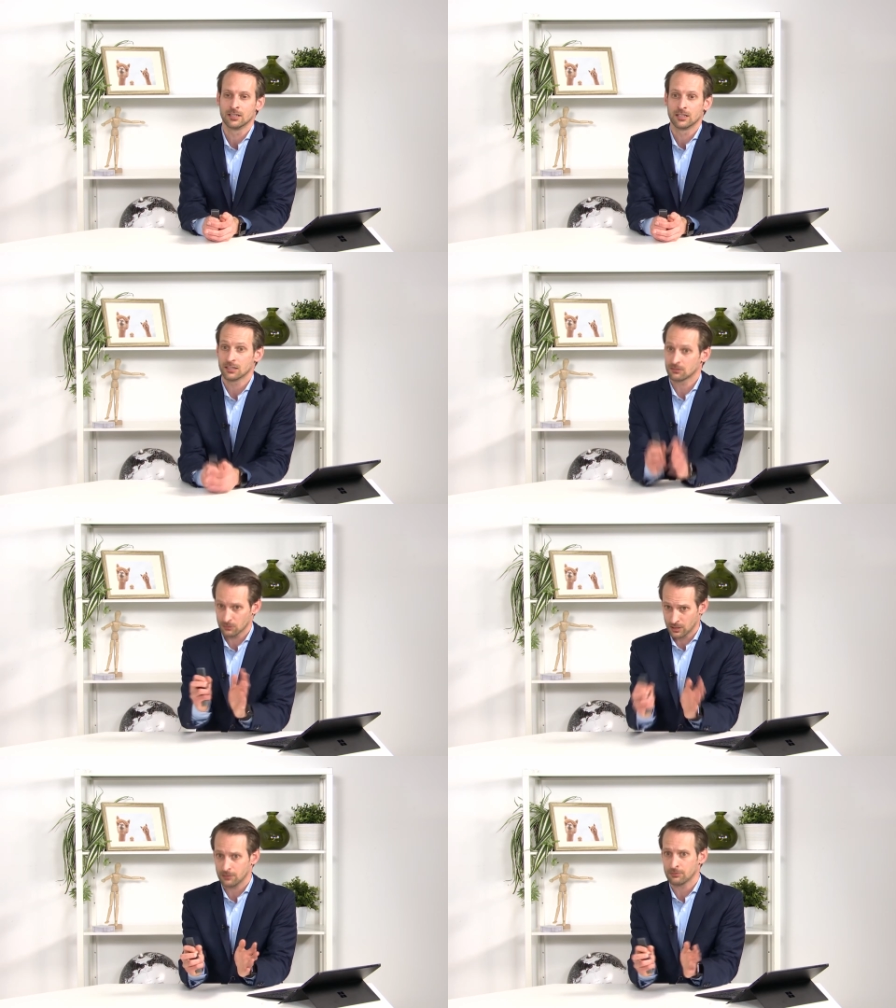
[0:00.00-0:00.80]
It's an
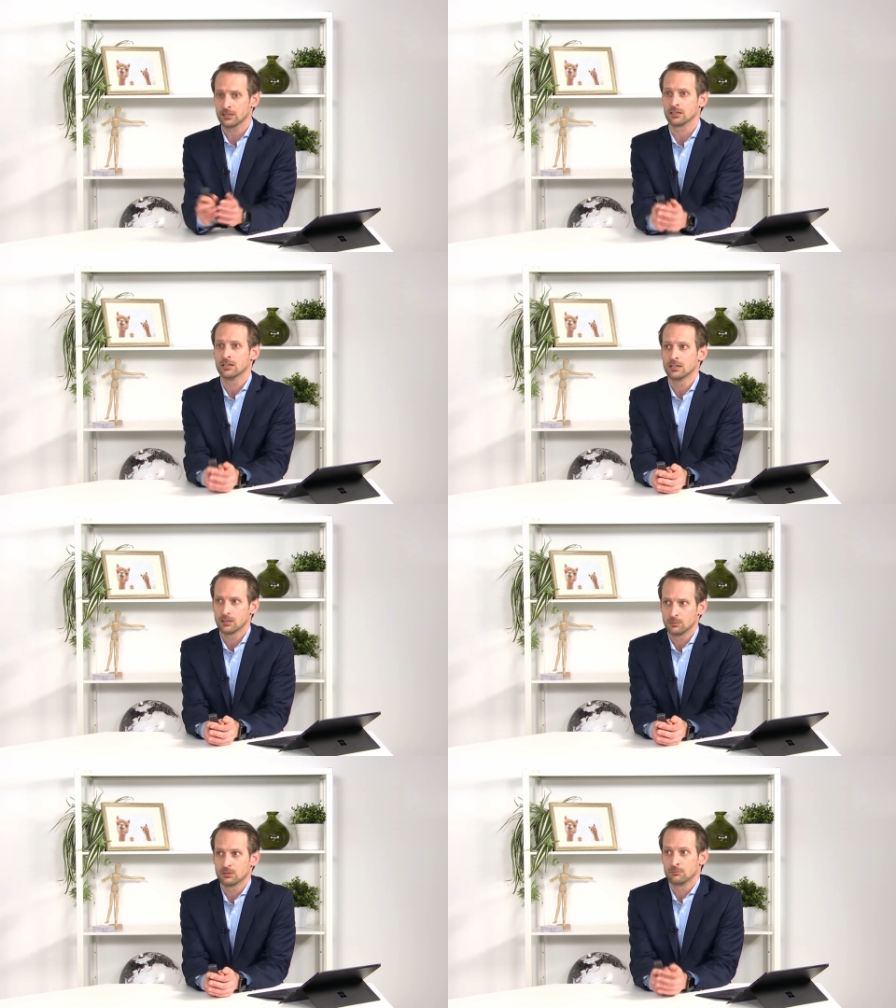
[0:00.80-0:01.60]
okay thing,
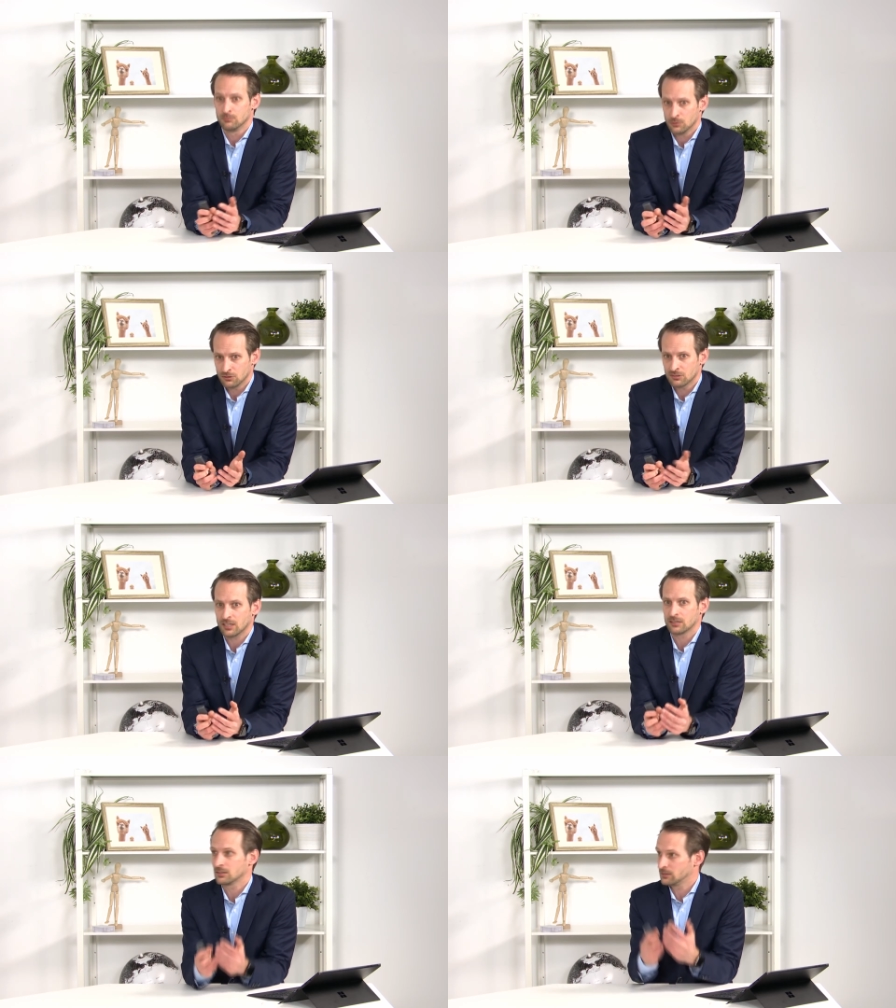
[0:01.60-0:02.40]
but
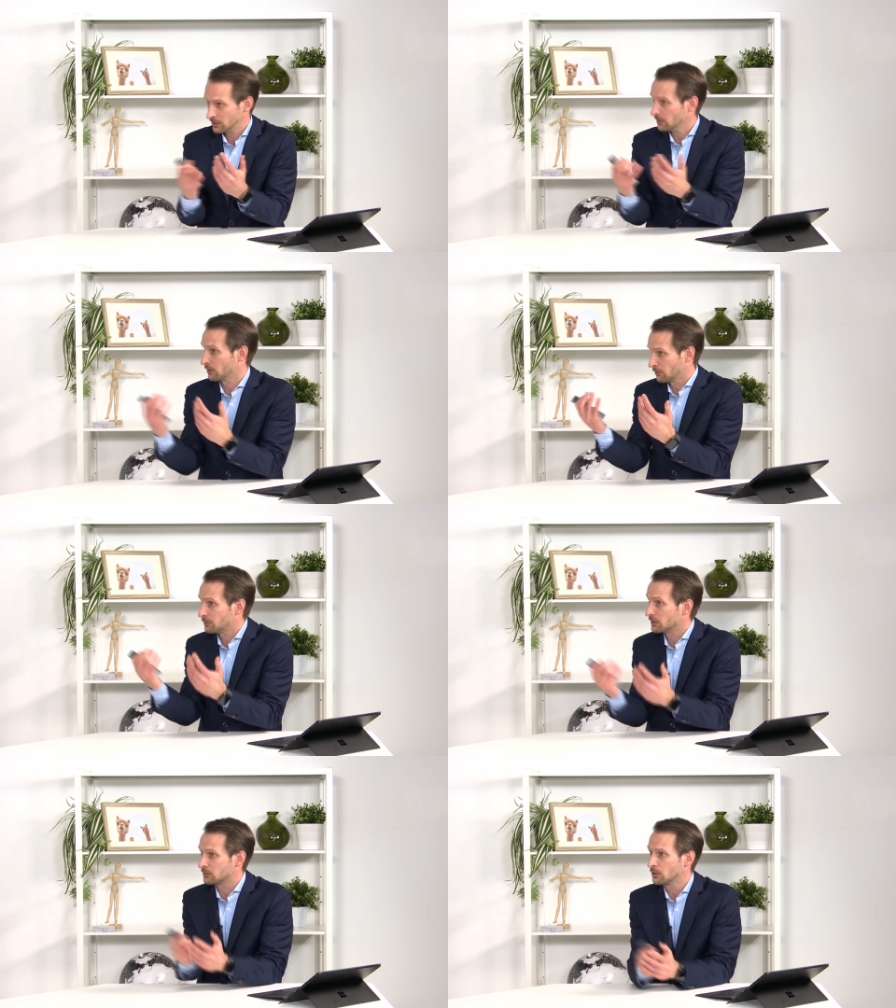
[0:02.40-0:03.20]
understand that are the
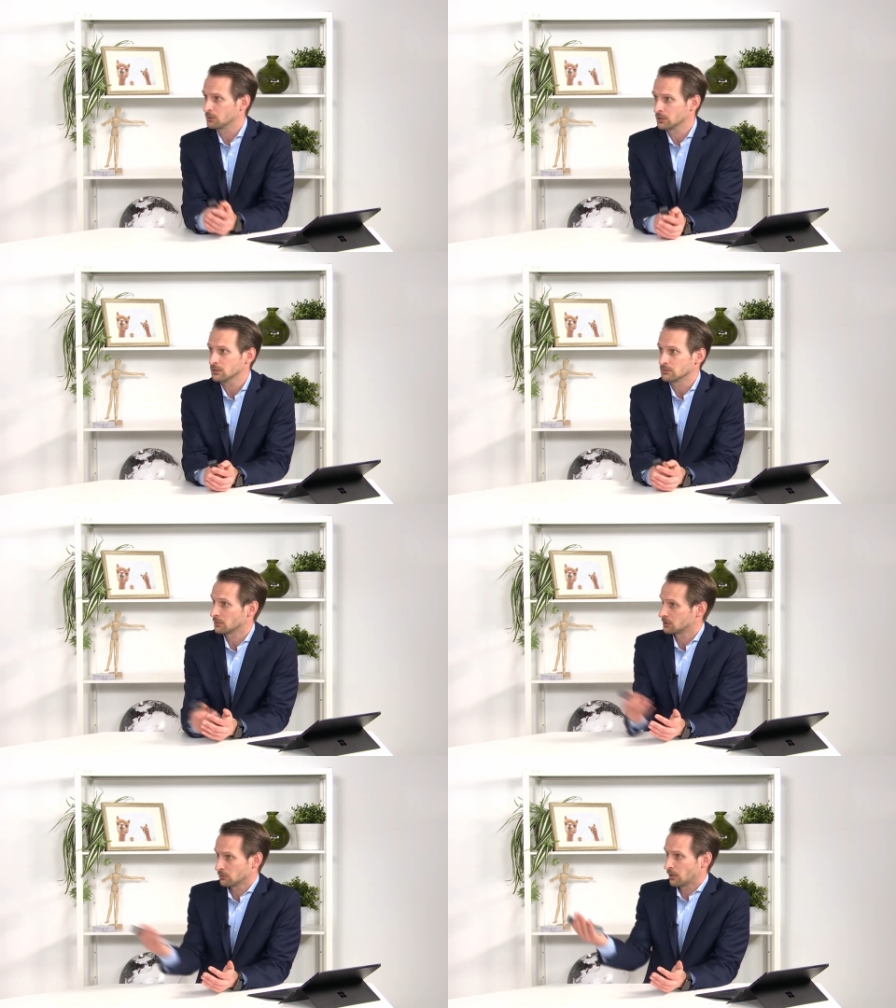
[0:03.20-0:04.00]
things going on. I
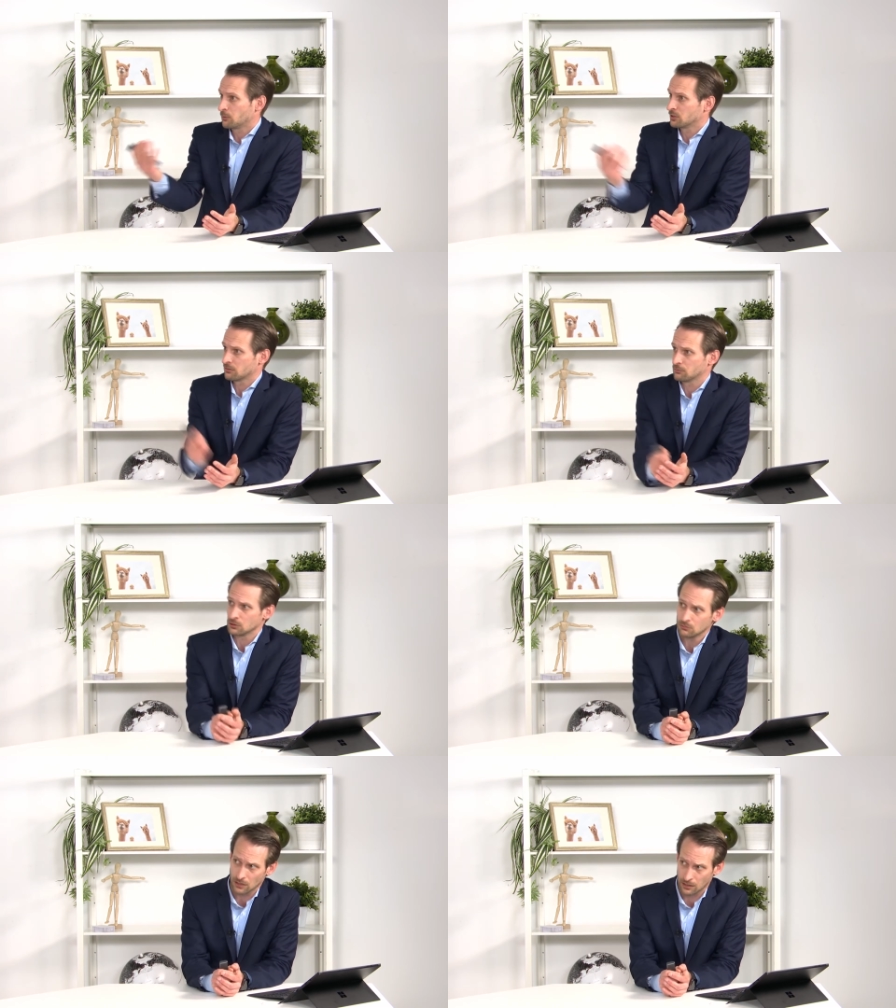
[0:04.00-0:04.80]
don't know how it is for
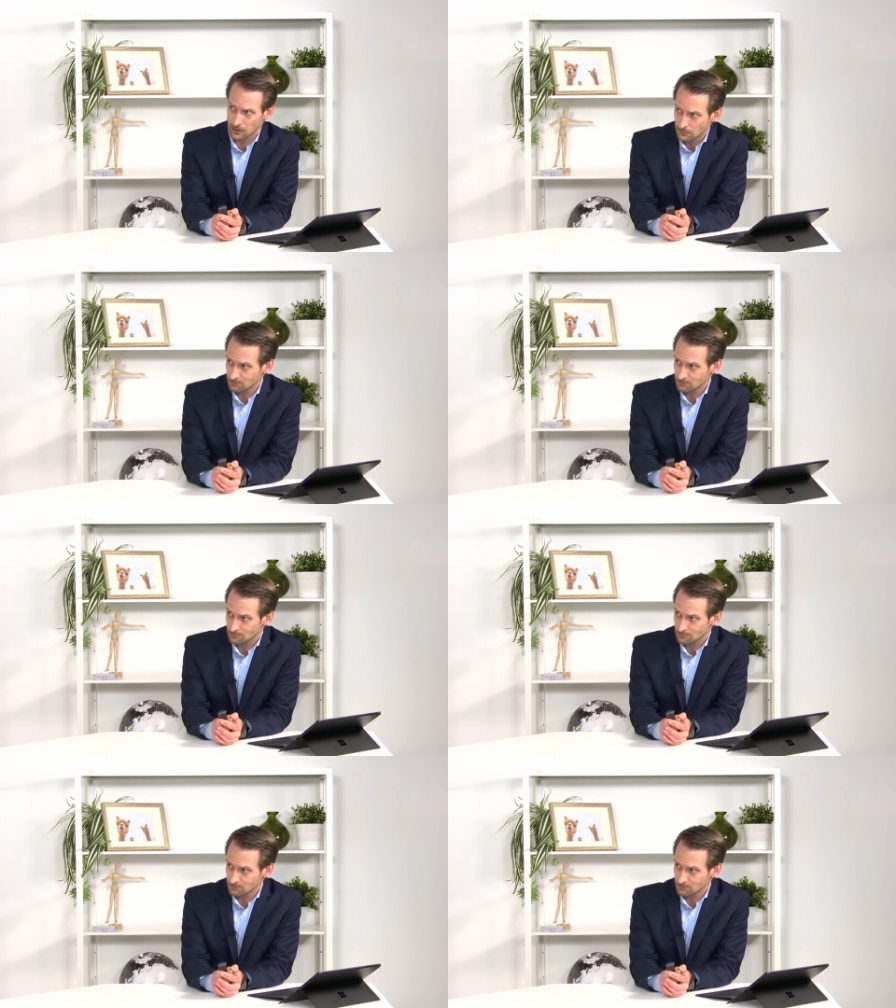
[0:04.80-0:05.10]
you, Kelly.